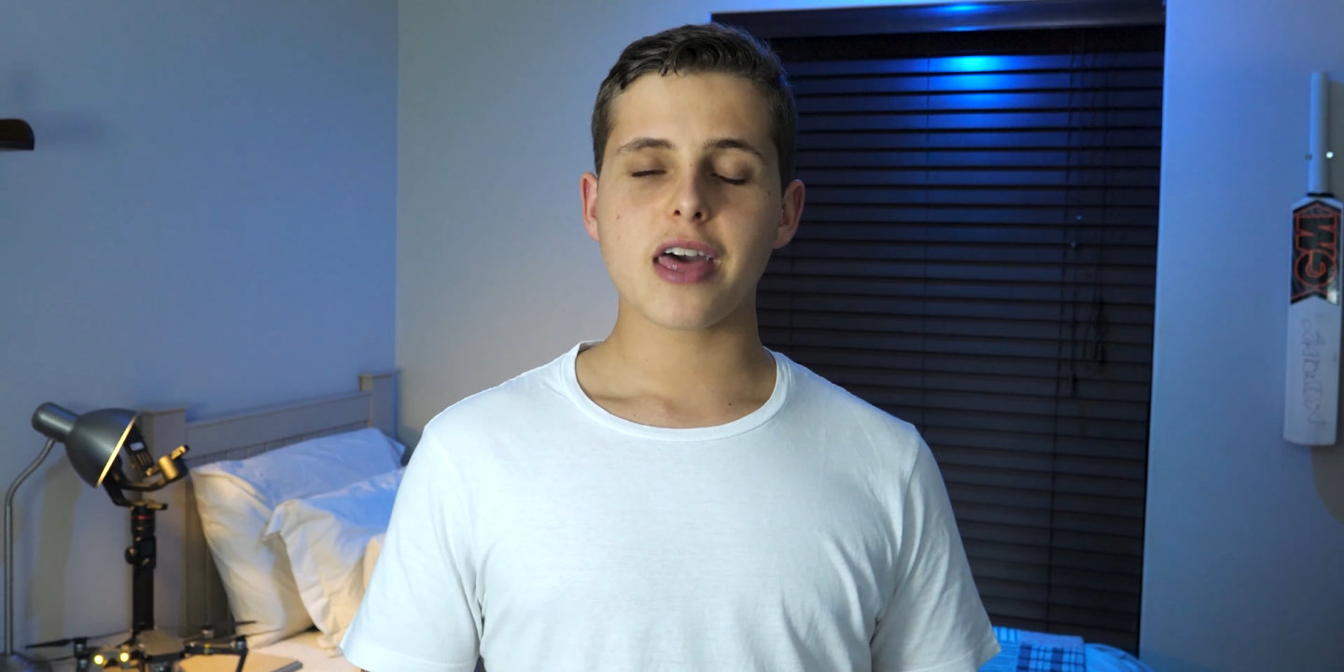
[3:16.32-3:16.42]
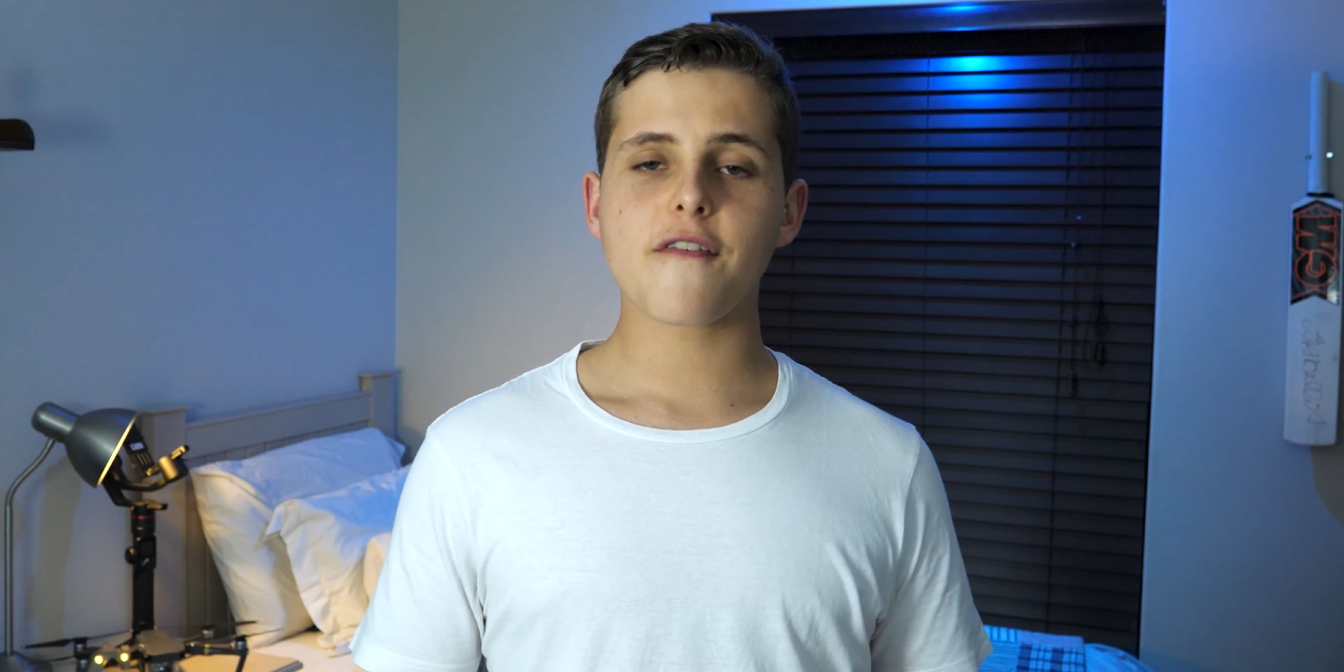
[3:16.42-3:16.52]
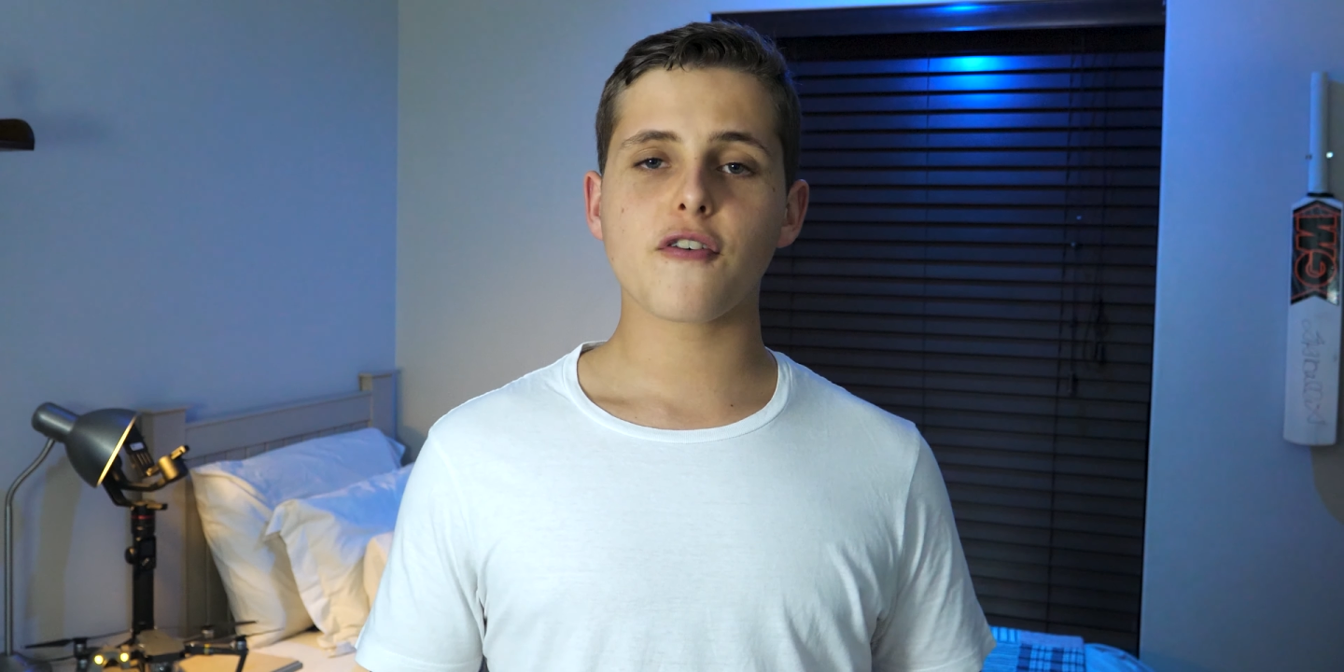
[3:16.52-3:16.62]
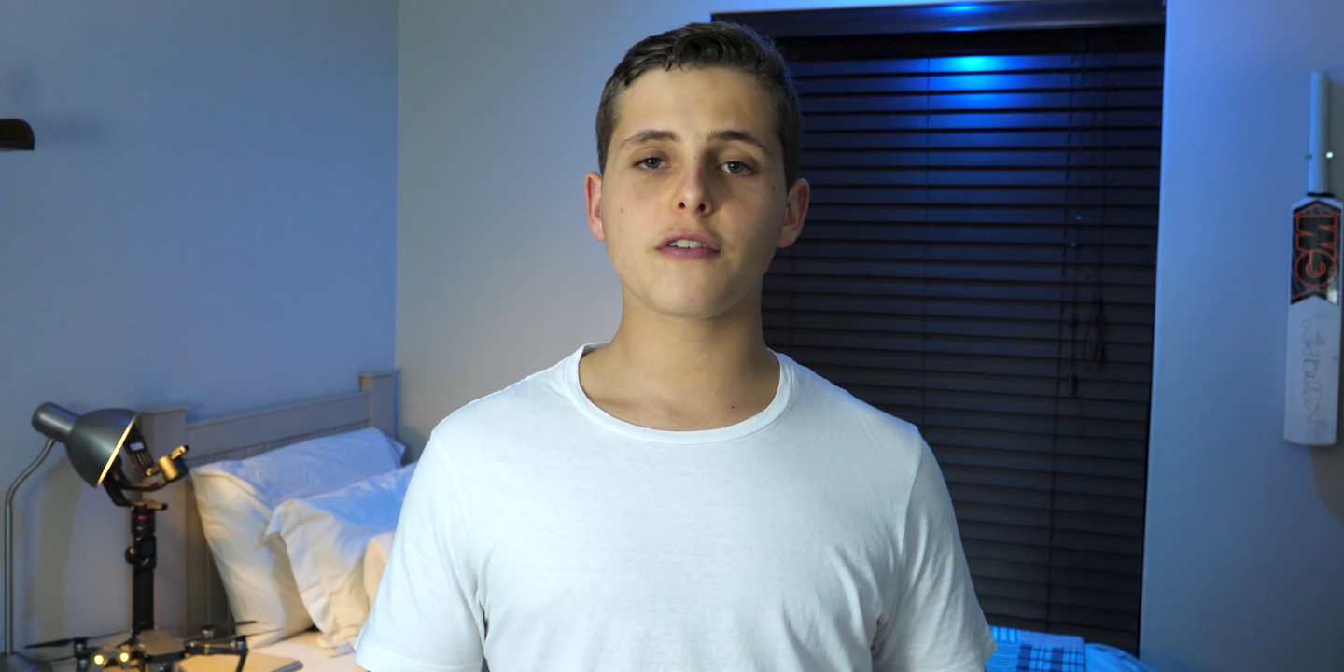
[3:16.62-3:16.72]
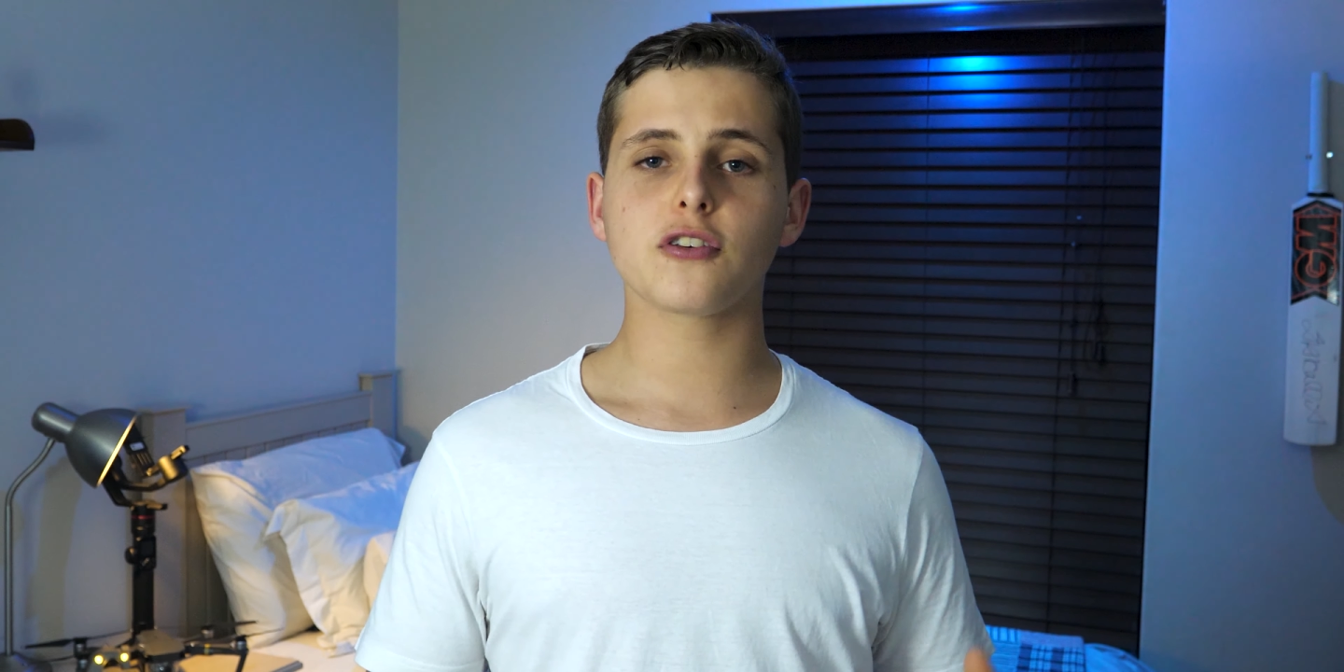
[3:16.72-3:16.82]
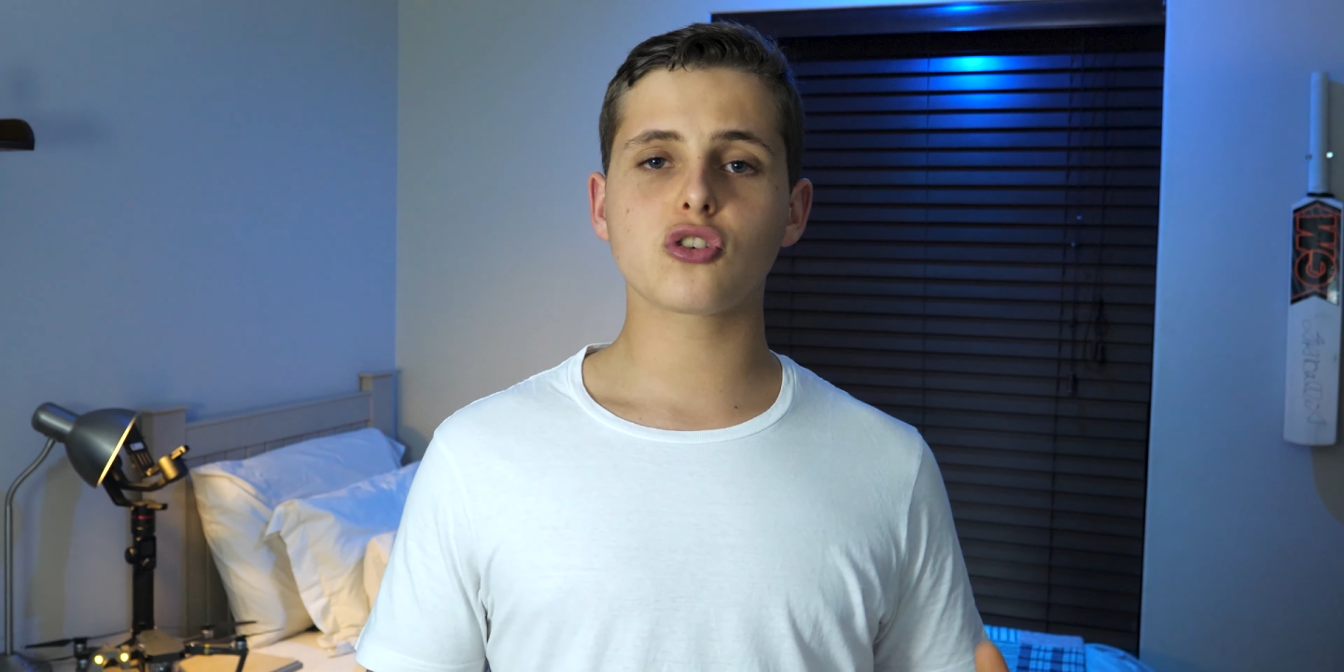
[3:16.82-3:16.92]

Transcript: Therefore, if you